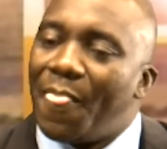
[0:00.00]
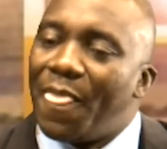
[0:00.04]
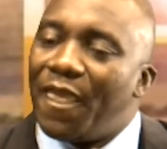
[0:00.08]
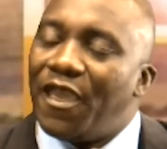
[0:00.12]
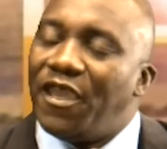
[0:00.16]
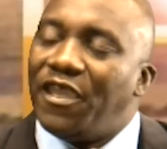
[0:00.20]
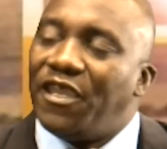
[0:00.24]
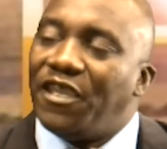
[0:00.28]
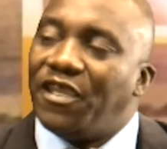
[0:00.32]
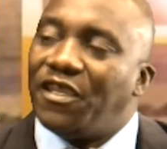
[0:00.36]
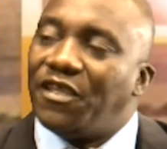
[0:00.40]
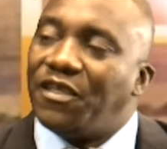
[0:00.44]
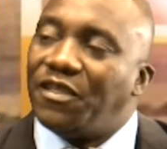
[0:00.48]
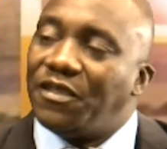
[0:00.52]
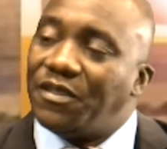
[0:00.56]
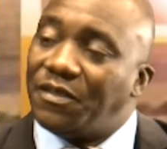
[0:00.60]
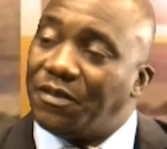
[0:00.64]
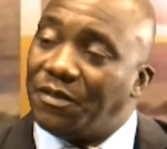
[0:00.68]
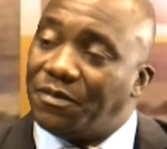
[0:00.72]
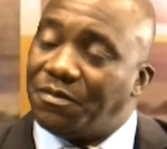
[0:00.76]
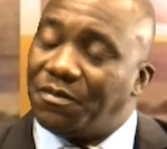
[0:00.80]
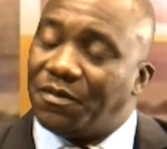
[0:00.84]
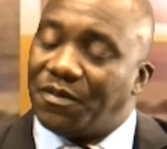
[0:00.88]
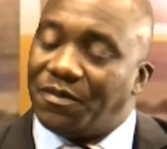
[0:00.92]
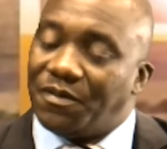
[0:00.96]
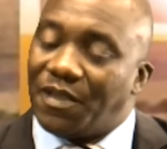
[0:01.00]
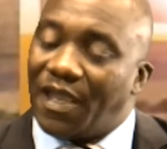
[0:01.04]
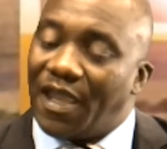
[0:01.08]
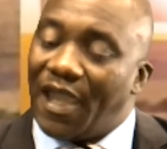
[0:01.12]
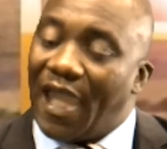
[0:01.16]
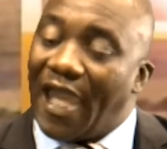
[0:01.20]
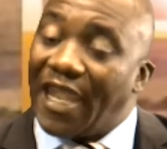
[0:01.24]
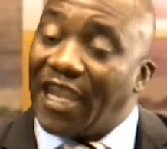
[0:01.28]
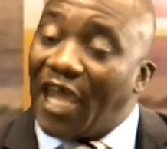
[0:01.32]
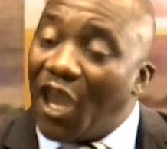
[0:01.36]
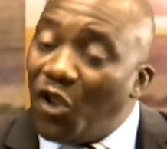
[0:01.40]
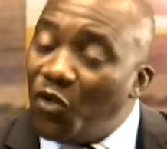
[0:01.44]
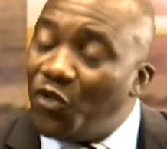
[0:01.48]

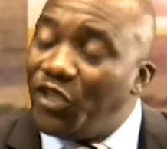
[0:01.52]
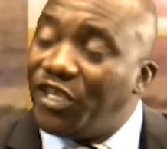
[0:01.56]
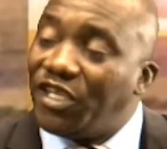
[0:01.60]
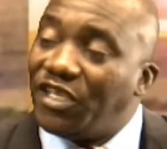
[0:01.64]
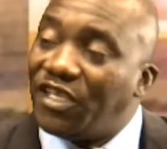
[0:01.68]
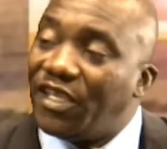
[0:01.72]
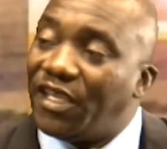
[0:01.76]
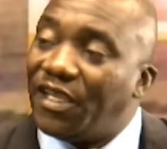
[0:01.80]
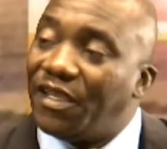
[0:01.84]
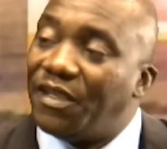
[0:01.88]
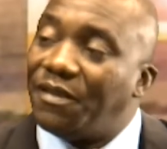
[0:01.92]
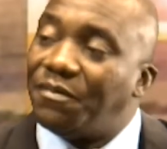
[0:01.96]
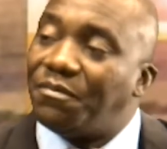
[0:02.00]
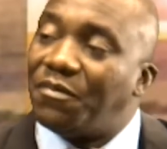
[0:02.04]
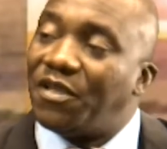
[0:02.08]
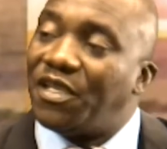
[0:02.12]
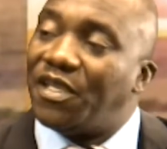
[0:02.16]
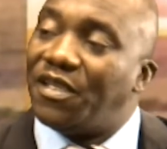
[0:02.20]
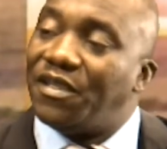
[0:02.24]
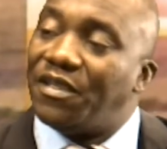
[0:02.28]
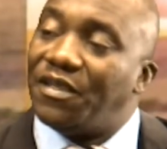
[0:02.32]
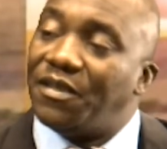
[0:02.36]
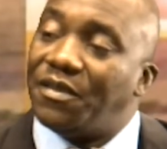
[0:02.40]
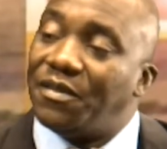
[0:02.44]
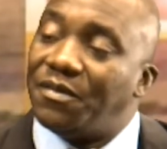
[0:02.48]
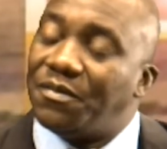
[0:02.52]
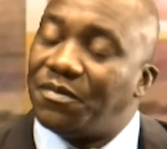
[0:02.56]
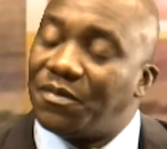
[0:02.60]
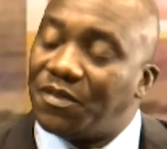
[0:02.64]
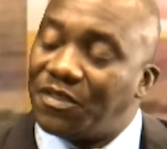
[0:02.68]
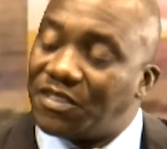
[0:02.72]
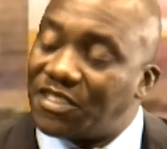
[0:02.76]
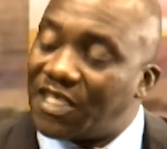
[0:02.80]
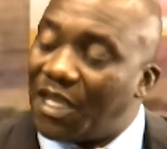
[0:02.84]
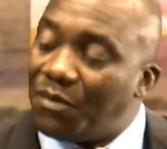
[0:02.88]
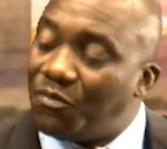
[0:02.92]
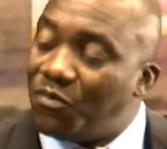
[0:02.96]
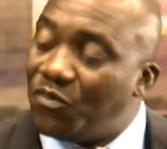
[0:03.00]
allowing
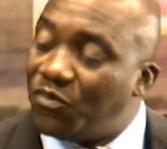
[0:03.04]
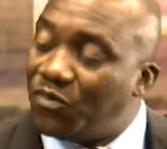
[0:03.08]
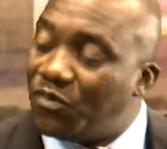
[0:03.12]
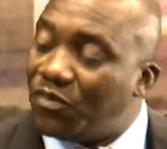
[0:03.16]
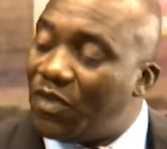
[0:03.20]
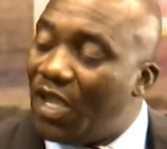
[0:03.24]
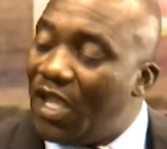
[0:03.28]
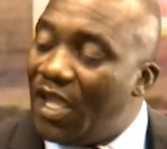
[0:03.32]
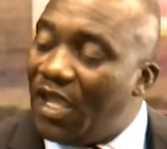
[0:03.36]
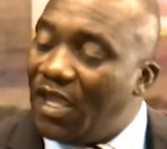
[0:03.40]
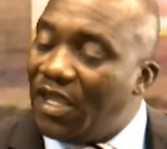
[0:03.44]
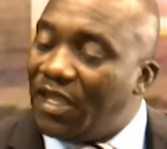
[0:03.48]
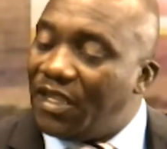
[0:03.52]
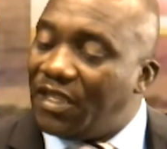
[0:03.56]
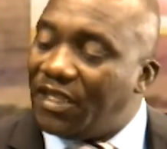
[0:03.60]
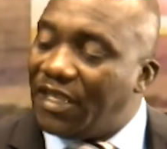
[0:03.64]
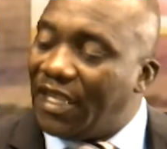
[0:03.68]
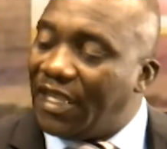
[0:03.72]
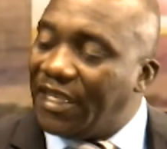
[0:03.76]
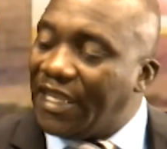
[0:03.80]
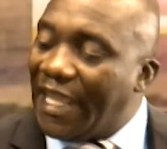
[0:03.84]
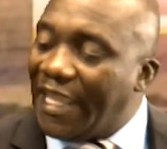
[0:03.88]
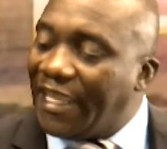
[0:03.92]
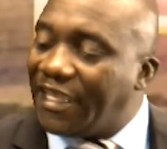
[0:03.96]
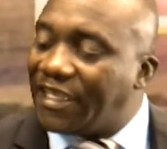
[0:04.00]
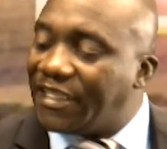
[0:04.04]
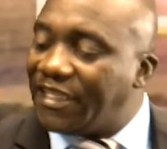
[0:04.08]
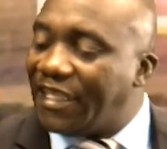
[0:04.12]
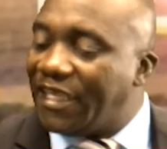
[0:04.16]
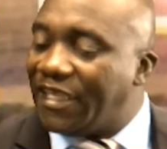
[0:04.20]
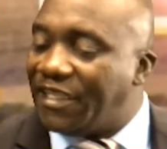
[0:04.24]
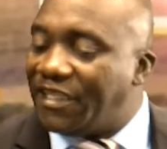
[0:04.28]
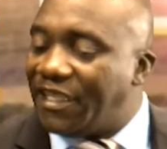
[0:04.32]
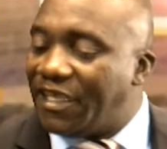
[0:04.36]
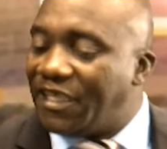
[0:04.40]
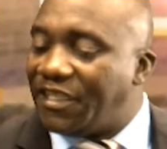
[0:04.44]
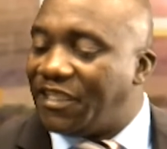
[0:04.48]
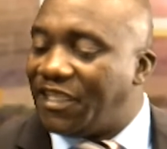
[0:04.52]
some like
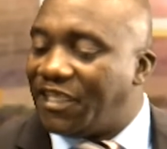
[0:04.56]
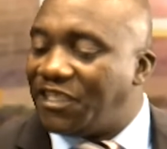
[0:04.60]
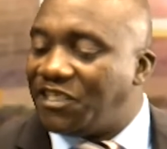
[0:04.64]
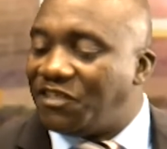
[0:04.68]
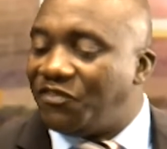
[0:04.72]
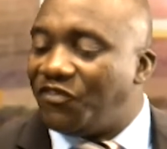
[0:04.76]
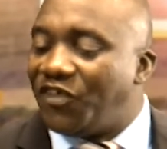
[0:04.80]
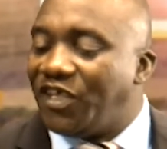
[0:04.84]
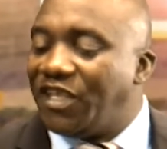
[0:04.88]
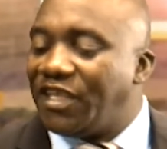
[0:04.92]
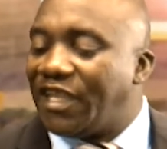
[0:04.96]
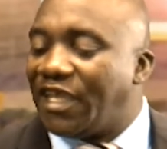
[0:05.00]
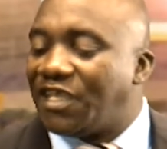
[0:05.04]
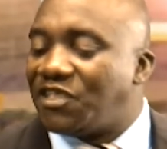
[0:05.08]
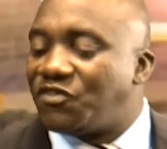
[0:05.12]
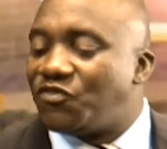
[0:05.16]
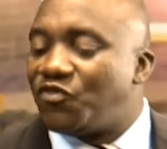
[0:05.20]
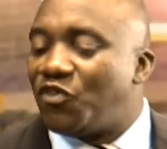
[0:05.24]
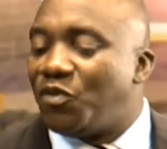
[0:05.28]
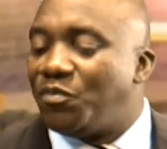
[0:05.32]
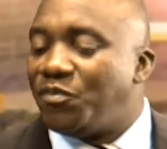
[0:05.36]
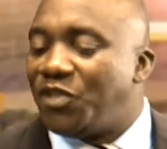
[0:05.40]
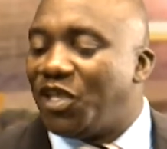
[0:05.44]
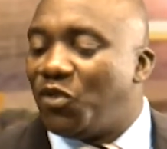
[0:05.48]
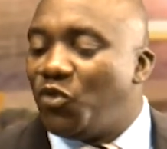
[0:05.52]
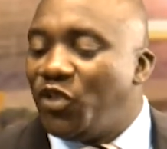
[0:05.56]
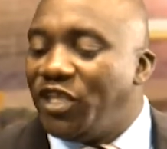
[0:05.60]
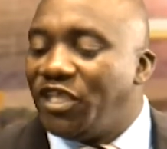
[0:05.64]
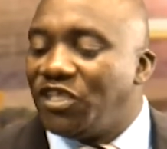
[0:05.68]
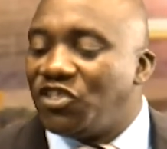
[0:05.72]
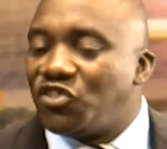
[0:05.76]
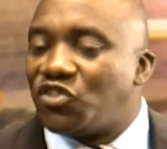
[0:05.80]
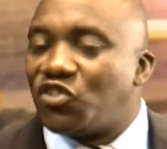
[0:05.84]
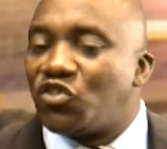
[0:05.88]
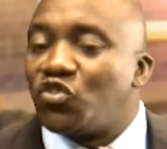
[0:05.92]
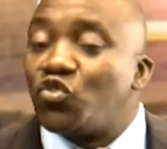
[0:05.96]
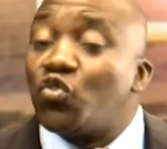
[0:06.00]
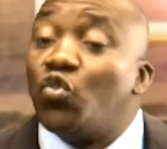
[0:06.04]
the defenders from the
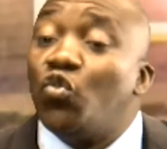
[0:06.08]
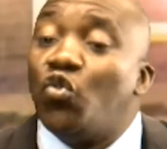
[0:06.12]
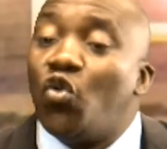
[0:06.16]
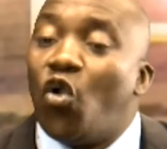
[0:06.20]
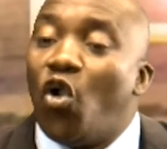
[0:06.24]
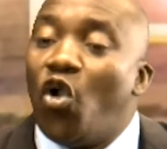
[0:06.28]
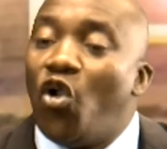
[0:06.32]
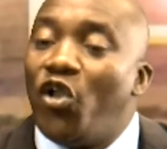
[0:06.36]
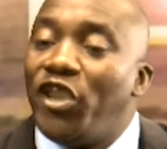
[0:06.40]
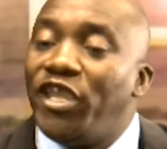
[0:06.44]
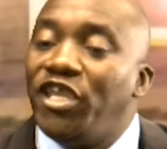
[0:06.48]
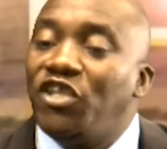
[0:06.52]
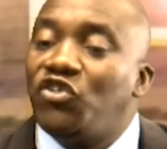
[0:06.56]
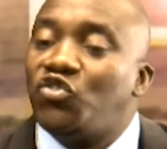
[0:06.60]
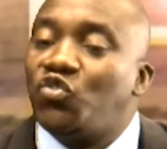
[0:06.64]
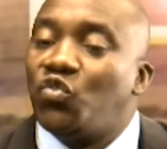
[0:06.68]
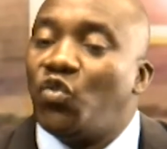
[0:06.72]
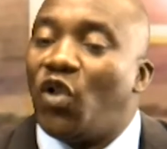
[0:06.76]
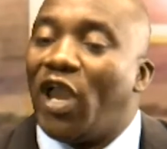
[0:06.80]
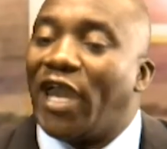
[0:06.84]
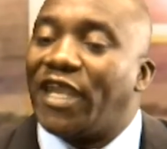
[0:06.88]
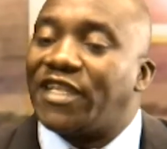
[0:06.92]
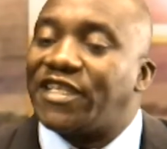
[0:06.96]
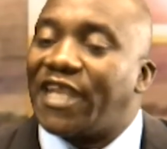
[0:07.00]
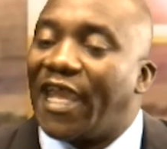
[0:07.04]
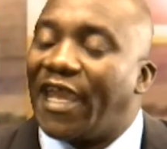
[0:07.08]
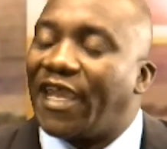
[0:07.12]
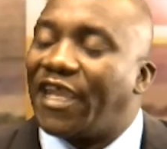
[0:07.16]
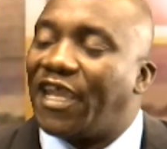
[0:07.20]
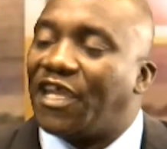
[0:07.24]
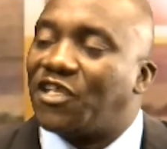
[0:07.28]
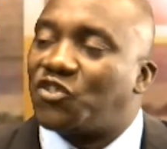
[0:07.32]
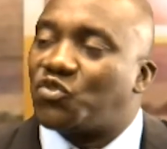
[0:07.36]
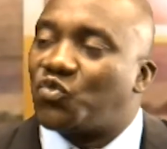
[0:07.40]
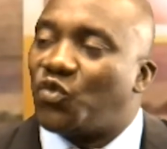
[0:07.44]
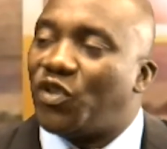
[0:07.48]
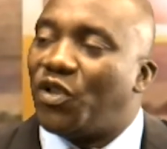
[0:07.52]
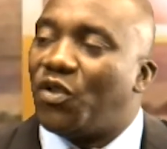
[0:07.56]
wings to go into attack
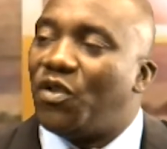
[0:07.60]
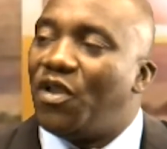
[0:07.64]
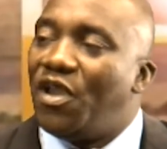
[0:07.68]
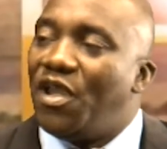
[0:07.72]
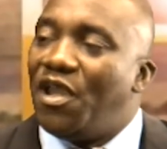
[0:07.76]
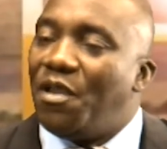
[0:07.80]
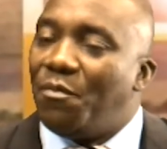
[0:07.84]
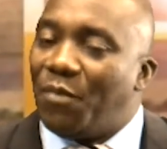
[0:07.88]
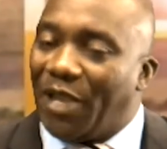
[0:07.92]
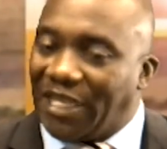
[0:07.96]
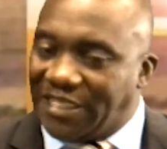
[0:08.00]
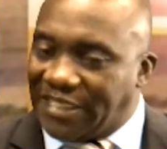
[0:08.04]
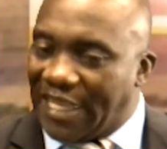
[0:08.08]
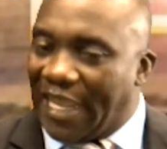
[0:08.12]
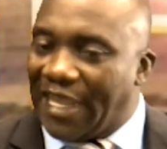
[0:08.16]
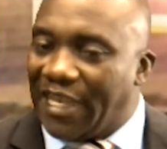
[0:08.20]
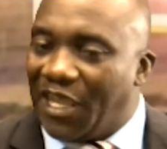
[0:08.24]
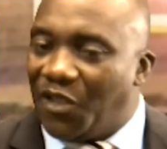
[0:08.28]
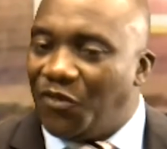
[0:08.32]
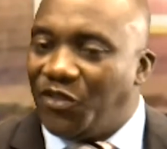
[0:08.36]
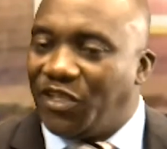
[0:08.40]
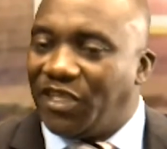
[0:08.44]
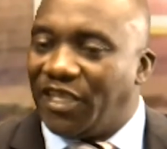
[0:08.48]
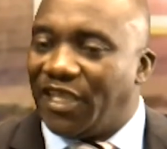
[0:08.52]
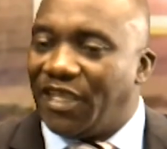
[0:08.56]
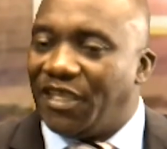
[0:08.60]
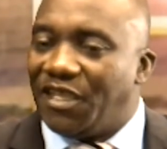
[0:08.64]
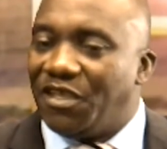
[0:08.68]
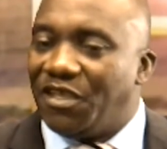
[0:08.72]
as well, but allowing